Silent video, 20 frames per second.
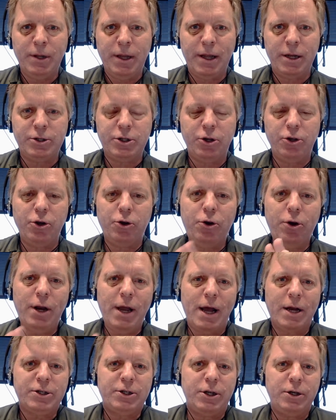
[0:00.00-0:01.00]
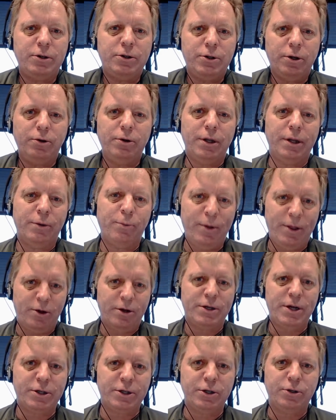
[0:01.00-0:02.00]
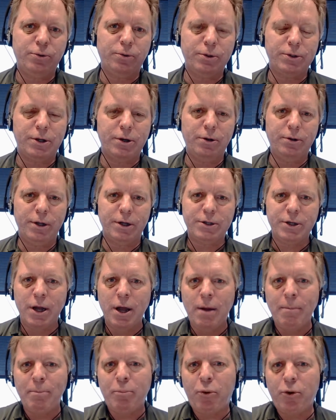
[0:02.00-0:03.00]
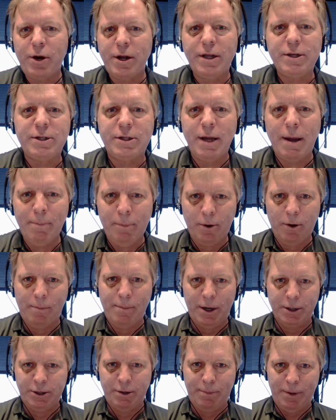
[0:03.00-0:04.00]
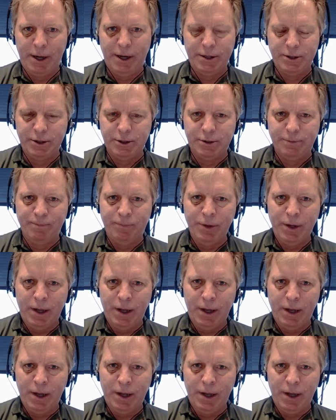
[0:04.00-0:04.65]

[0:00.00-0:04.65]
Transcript: And so you could actually do it. There's actually oh. tools to do this. Pre-assemble a bunch of pages.